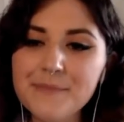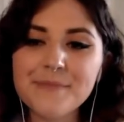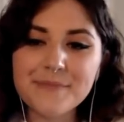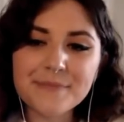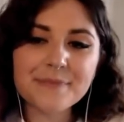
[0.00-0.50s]

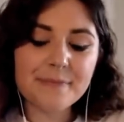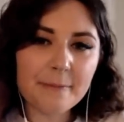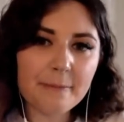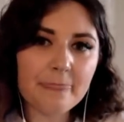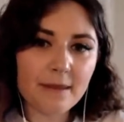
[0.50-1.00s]

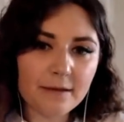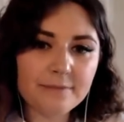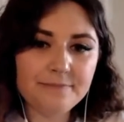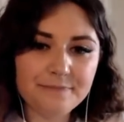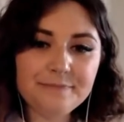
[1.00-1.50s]

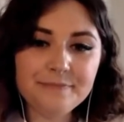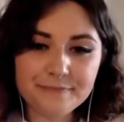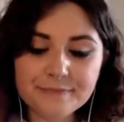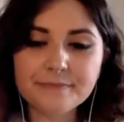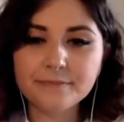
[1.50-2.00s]

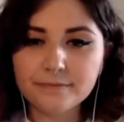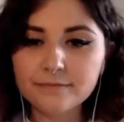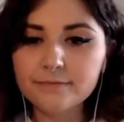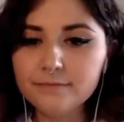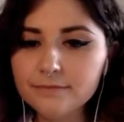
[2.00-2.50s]

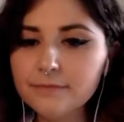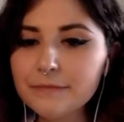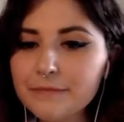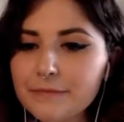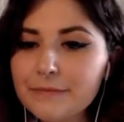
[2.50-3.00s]

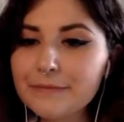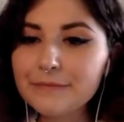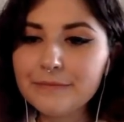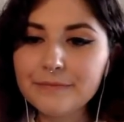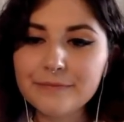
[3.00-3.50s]

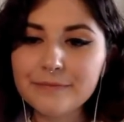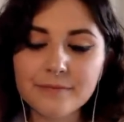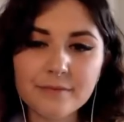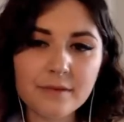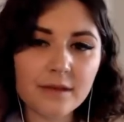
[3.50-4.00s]

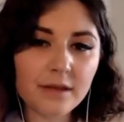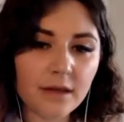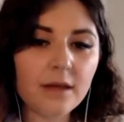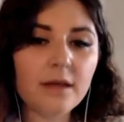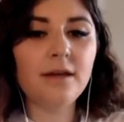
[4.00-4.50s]

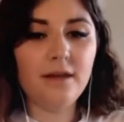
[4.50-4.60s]
(silent)